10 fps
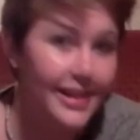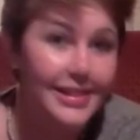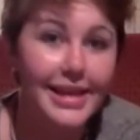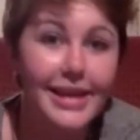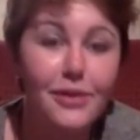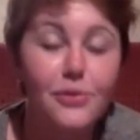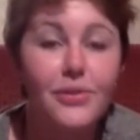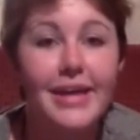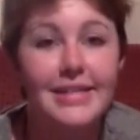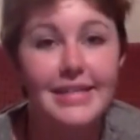later
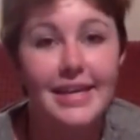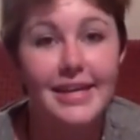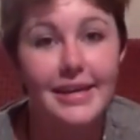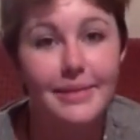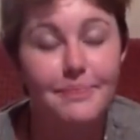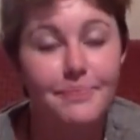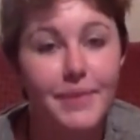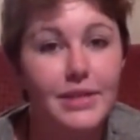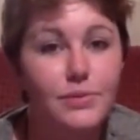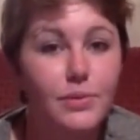that day,
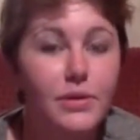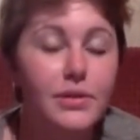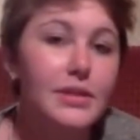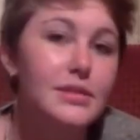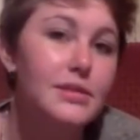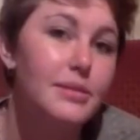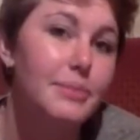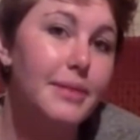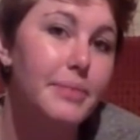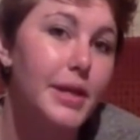as the
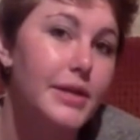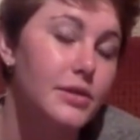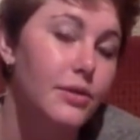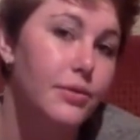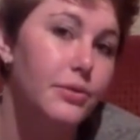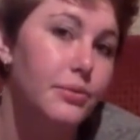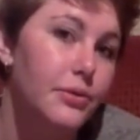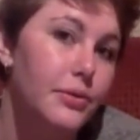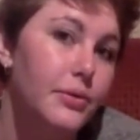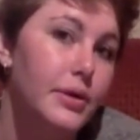pickup line's going
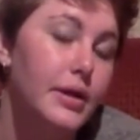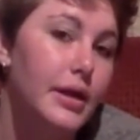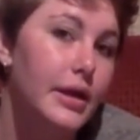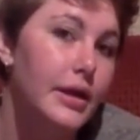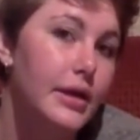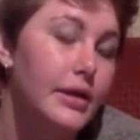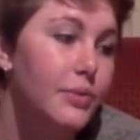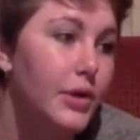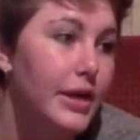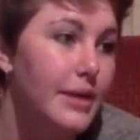through and
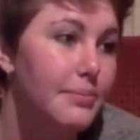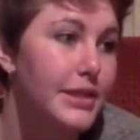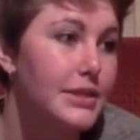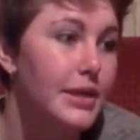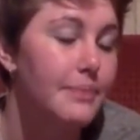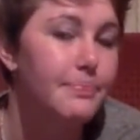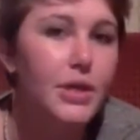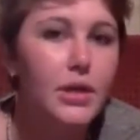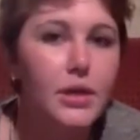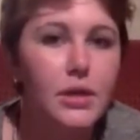we're getting picked up,
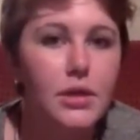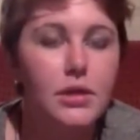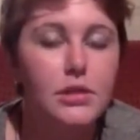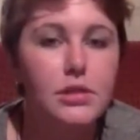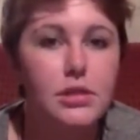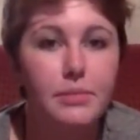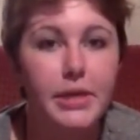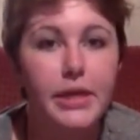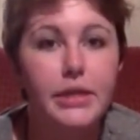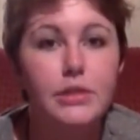some
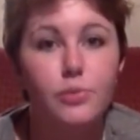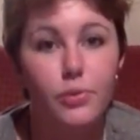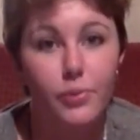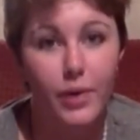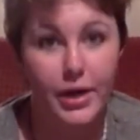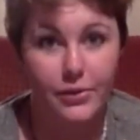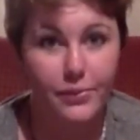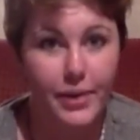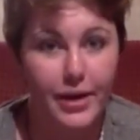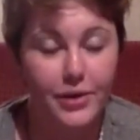kids were running
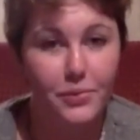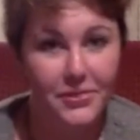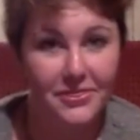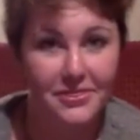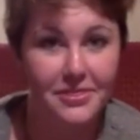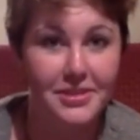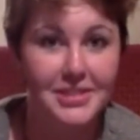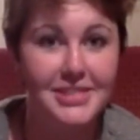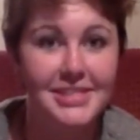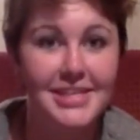around with the
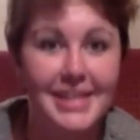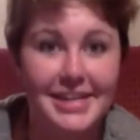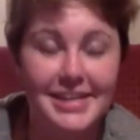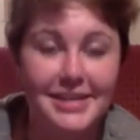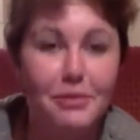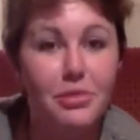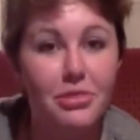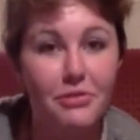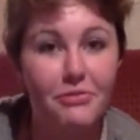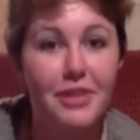stick with
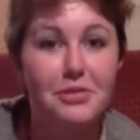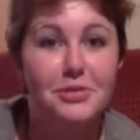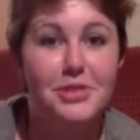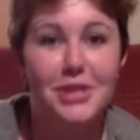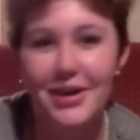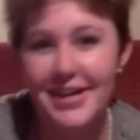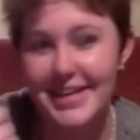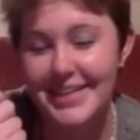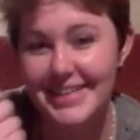the feathers on it.